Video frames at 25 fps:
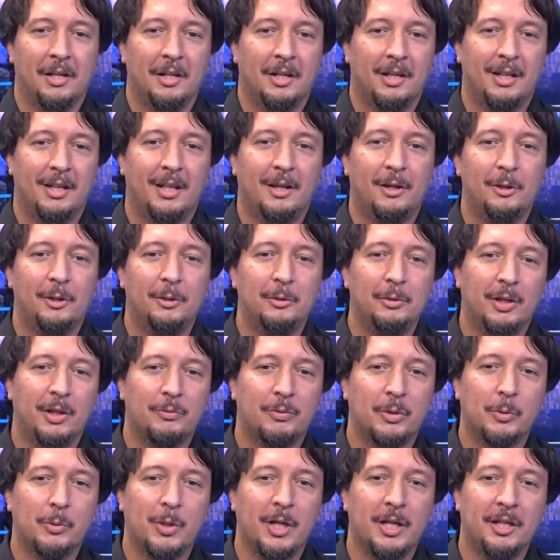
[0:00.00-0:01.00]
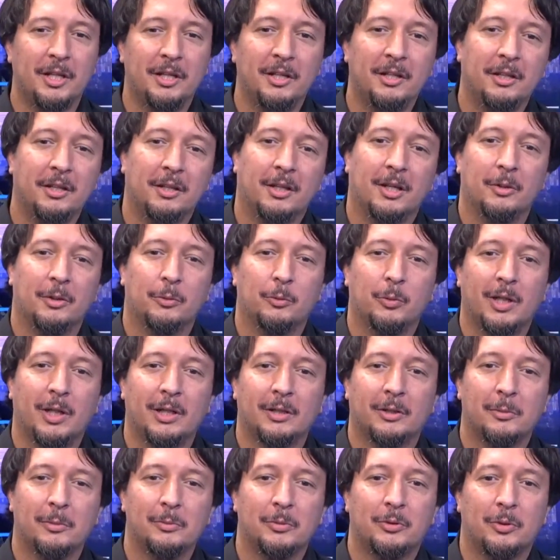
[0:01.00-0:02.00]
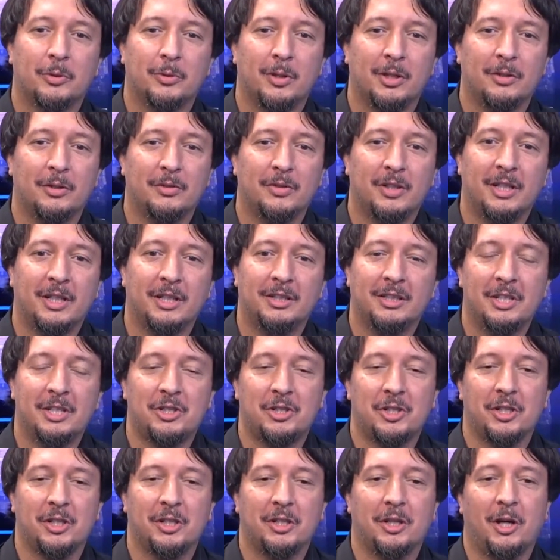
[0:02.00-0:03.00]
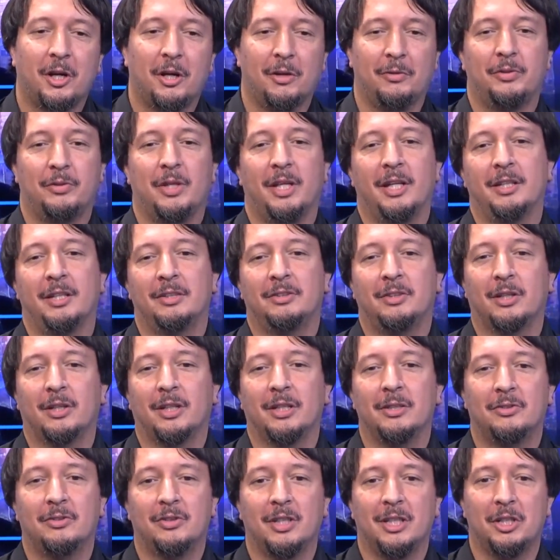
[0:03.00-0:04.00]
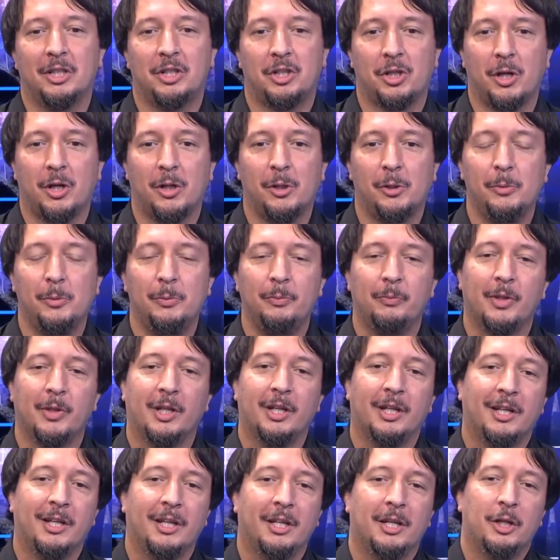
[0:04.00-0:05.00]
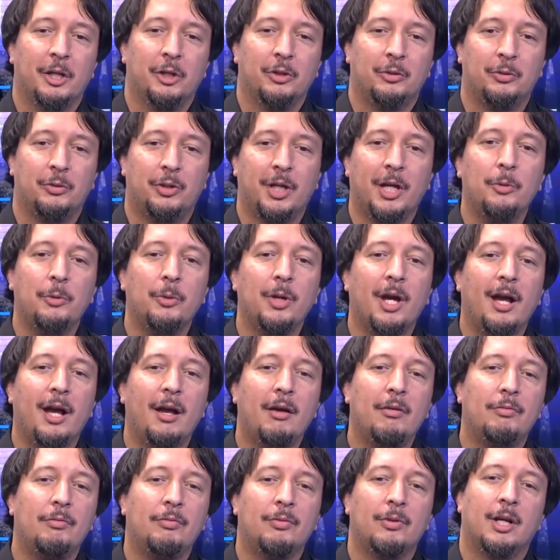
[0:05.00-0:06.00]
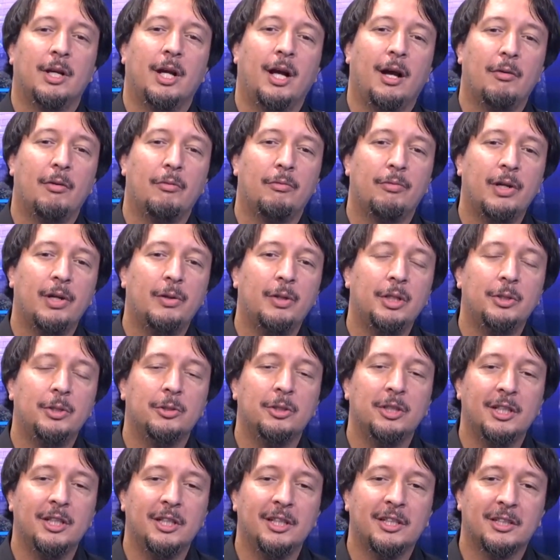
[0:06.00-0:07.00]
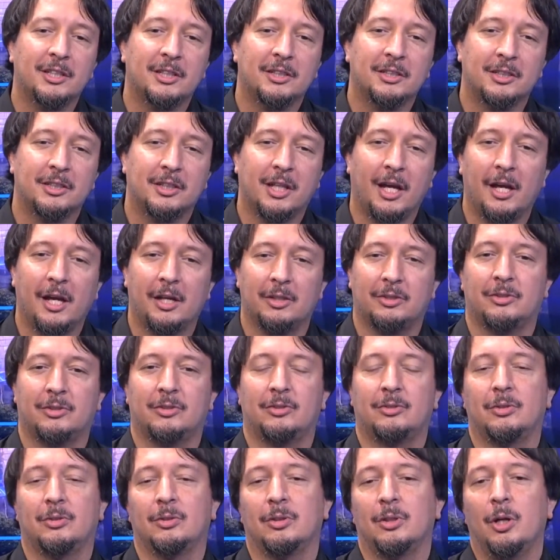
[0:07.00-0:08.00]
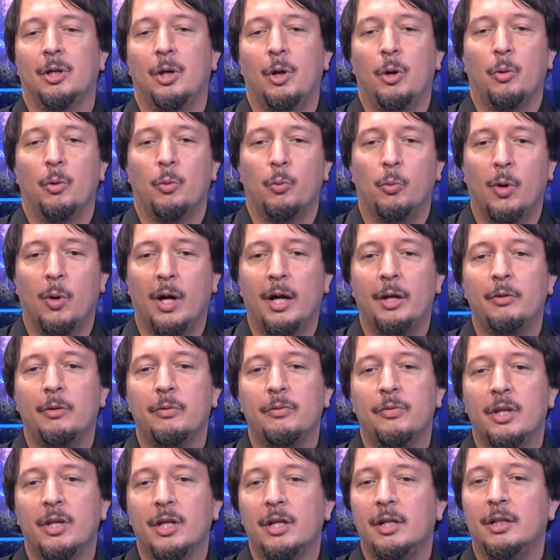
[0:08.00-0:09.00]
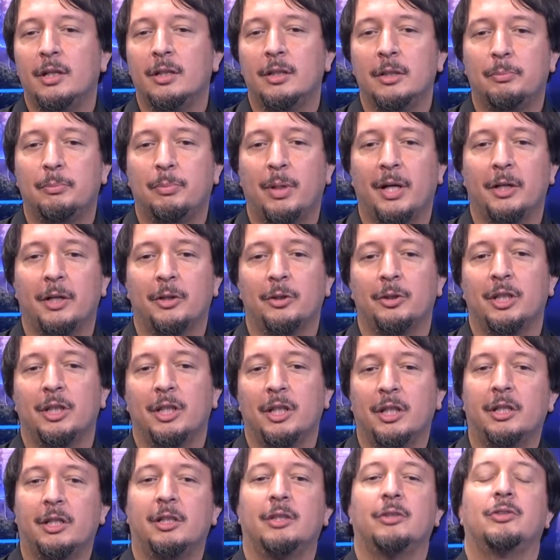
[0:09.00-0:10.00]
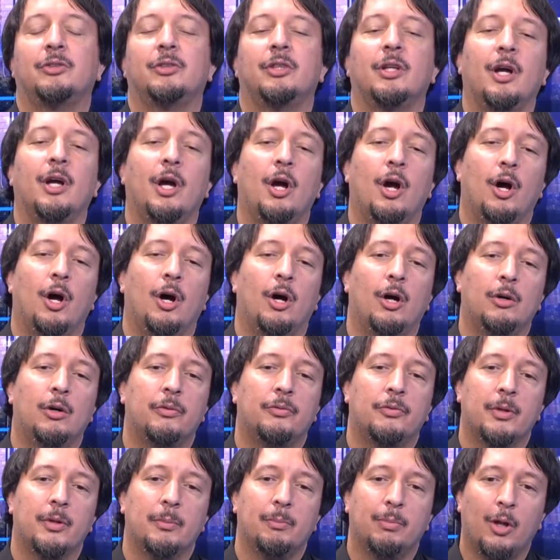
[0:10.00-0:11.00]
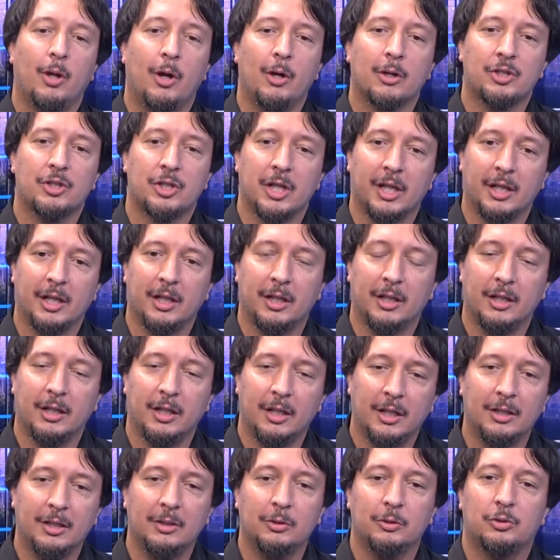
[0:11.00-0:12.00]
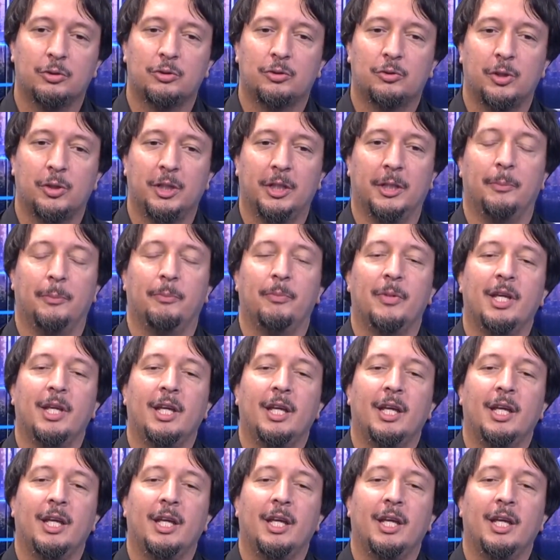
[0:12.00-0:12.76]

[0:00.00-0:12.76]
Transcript: Hello everyone and welcome to another edition of the Token City Show. Today we have a very unique guest, one of the early pioneers of the blockchain industry.